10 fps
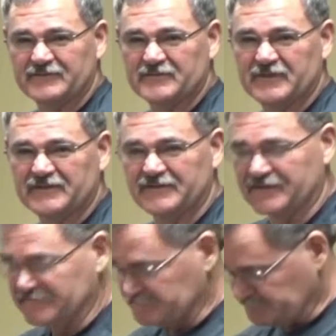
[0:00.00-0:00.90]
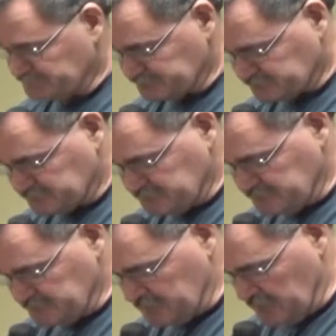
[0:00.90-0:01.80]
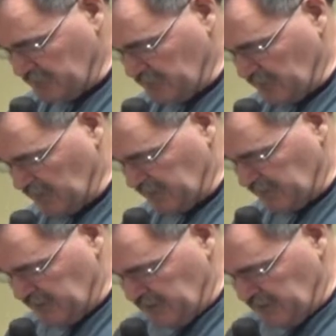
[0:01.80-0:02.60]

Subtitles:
a big thing. But